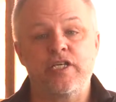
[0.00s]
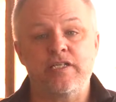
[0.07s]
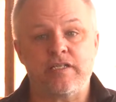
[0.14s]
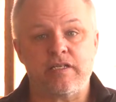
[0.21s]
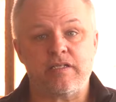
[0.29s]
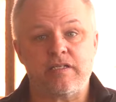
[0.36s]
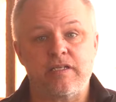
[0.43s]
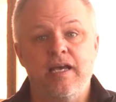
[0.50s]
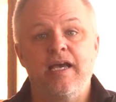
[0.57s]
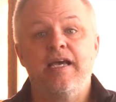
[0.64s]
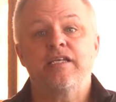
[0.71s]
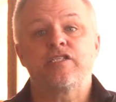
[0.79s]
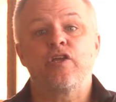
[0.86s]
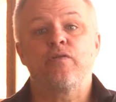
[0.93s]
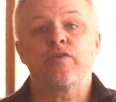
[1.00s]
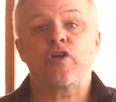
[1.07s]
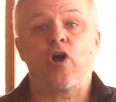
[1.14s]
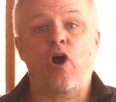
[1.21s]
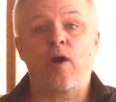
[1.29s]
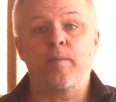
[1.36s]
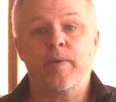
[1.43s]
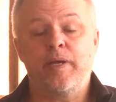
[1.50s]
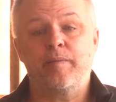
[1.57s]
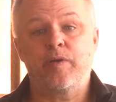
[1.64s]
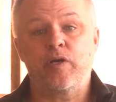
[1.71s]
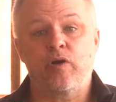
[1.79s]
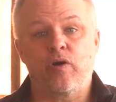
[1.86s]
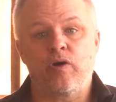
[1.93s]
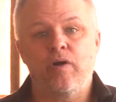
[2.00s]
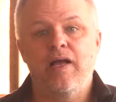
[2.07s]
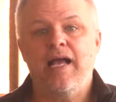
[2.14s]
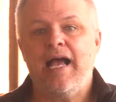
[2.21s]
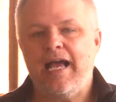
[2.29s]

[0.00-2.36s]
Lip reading: Jesus, instead of his heart being pure.